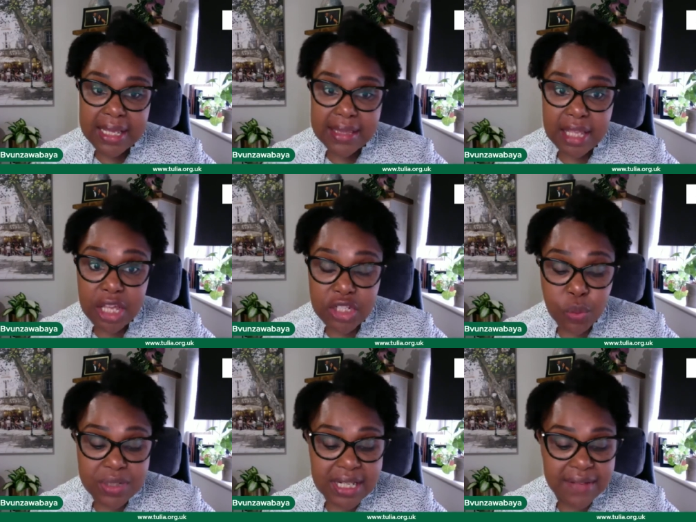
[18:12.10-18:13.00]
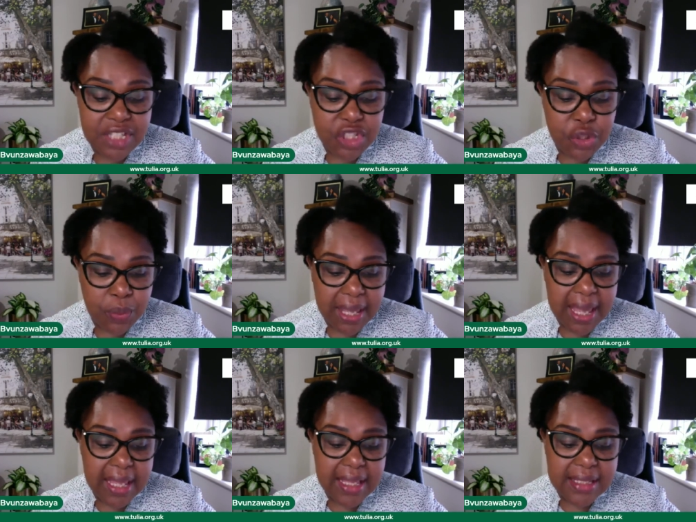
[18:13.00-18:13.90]
Her daughter lives in
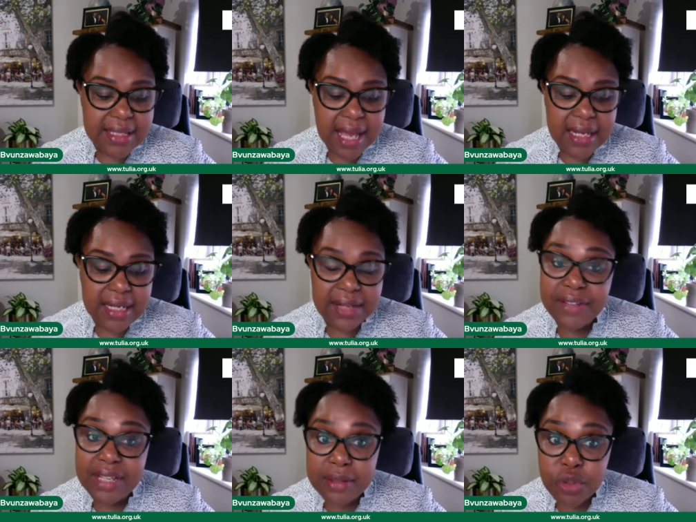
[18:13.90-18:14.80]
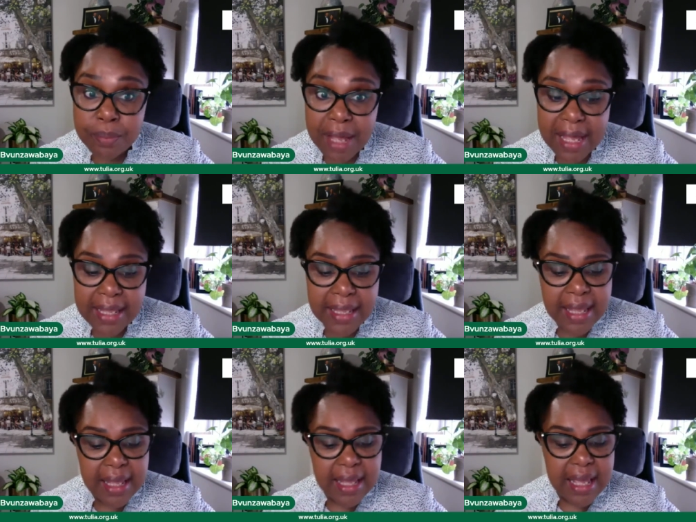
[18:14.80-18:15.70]
UK, son live in Dubai.
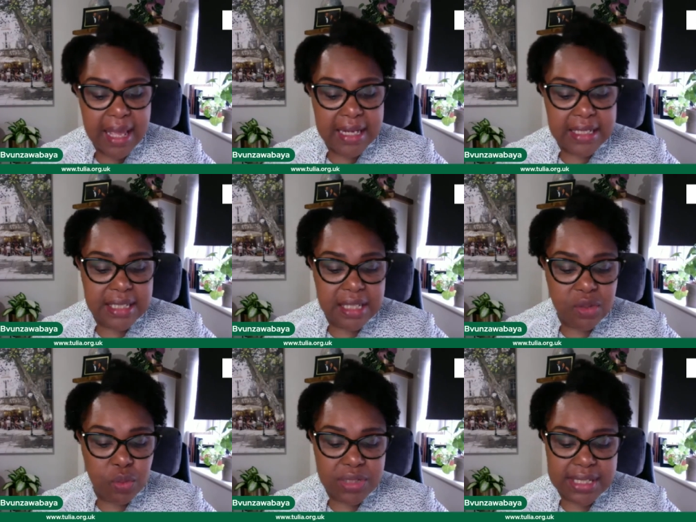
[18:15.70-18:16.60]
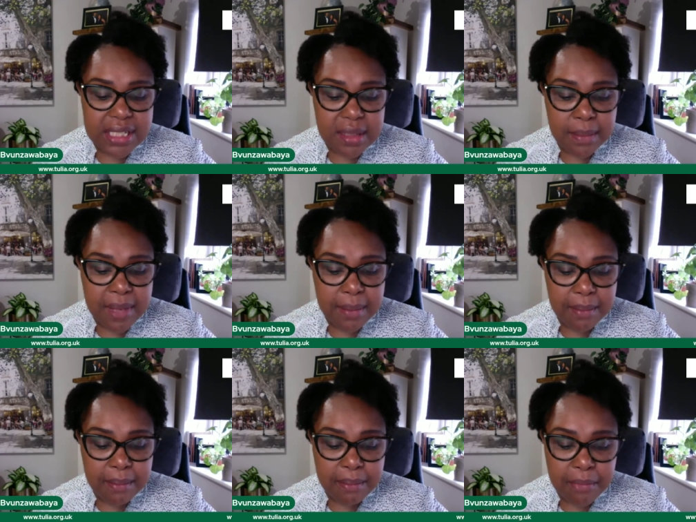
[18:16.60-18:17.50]
And the daughter sends her
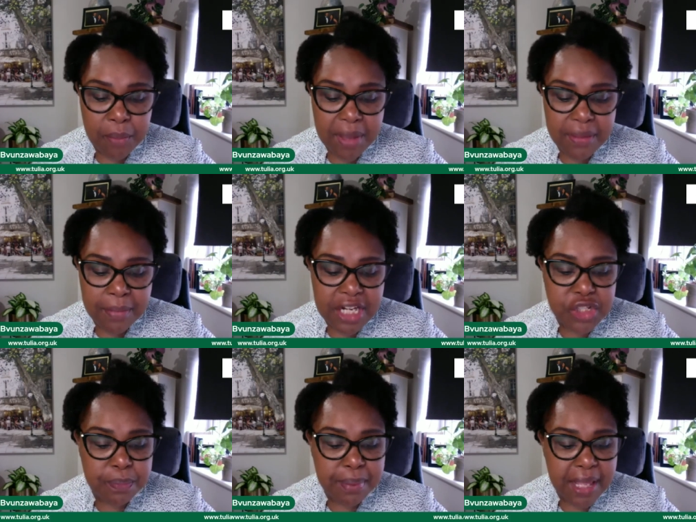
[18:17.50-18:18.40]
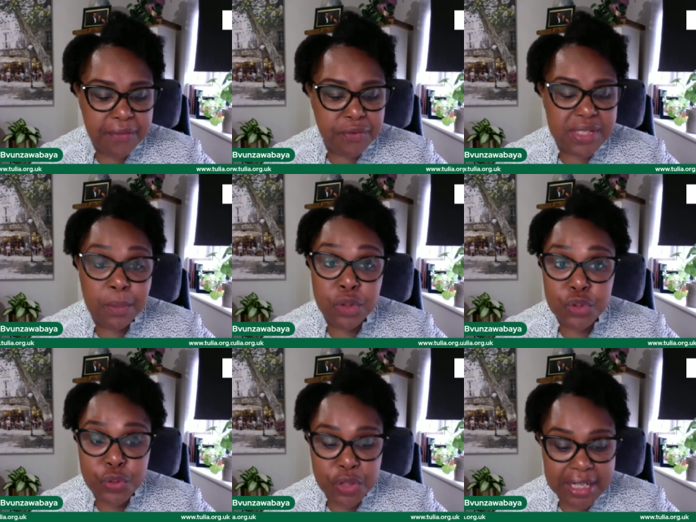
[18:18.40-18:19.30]
mother money to pay for someone to
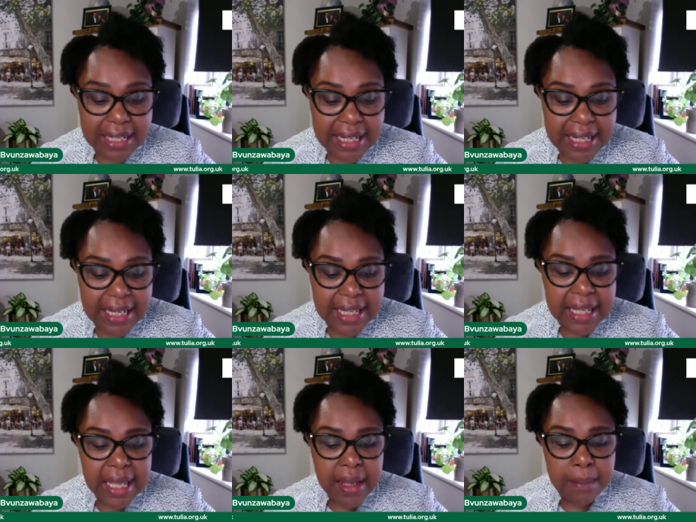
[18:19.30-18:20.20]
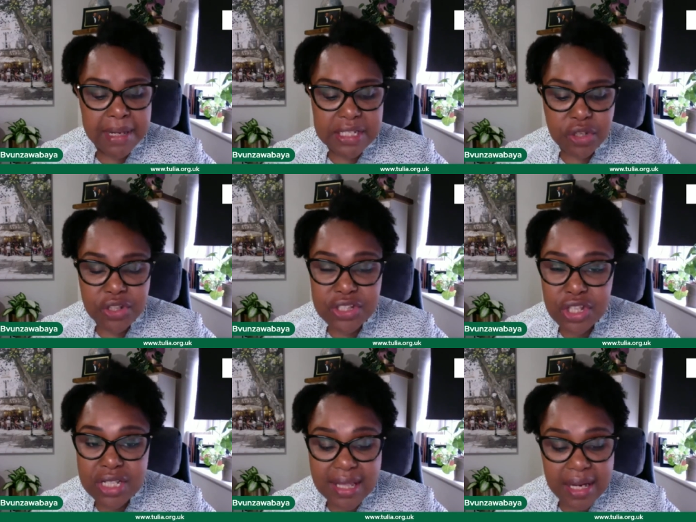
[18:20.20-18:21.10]
do her cleaning, but is
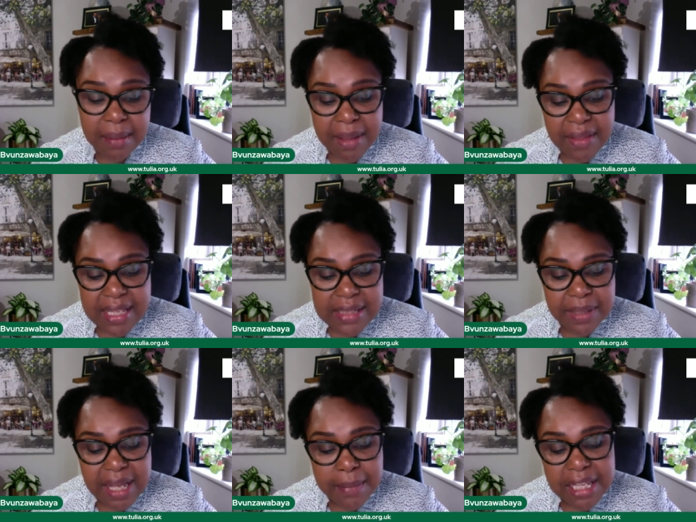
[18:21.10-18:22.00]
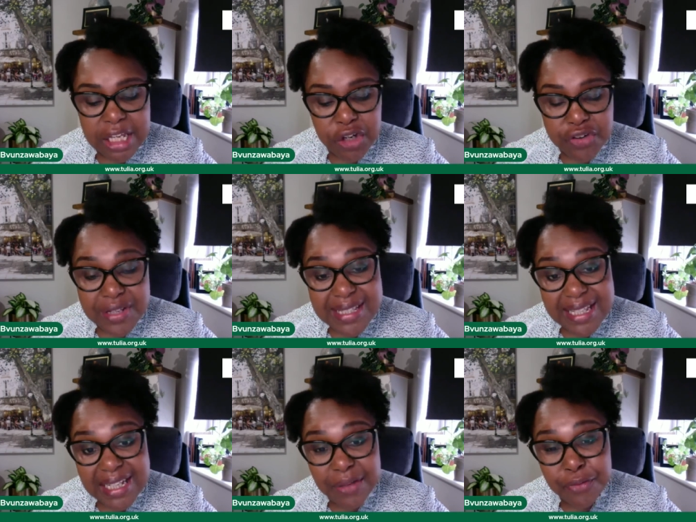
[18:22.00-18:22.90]
concerned that her mother is becoming
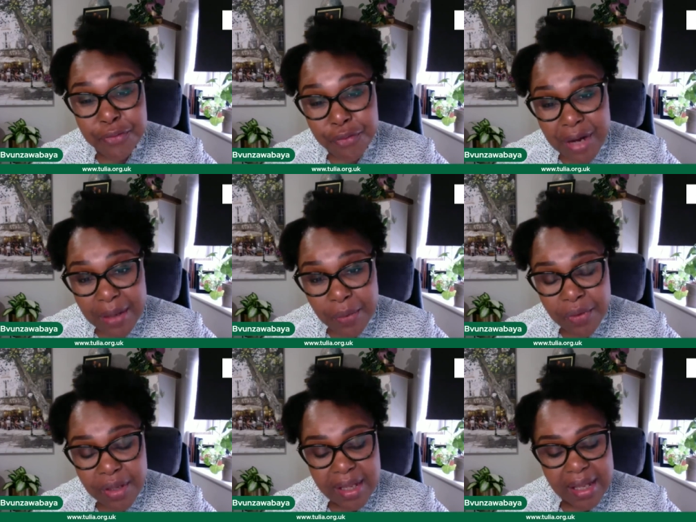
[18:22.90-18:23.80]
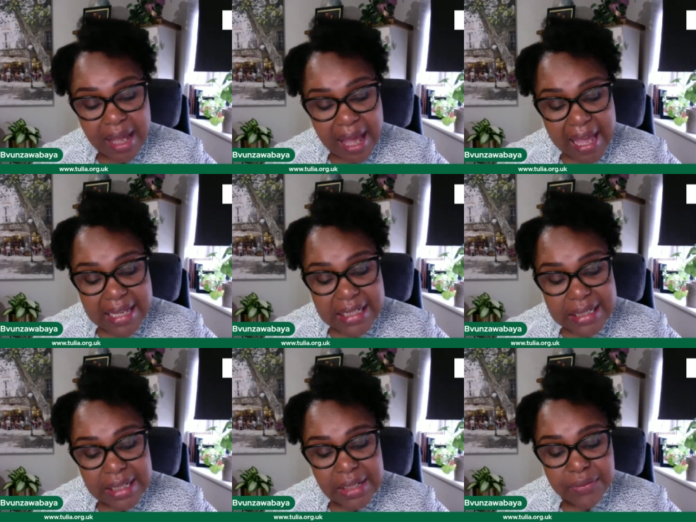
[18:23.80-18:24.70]
increasingly frail and
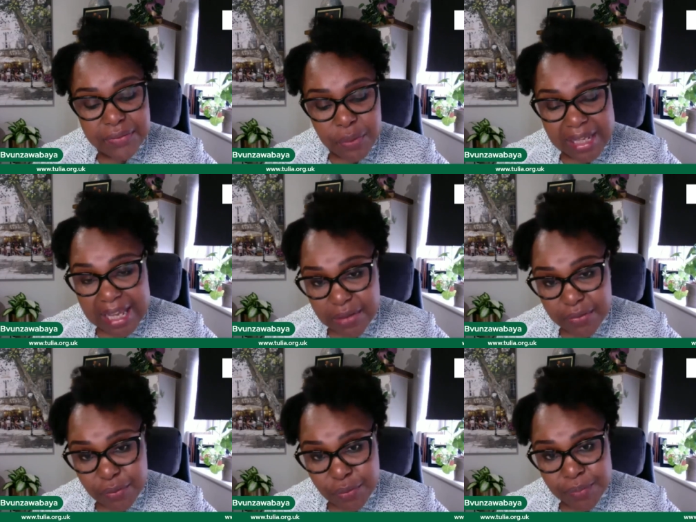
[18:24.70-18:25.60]
forgetful.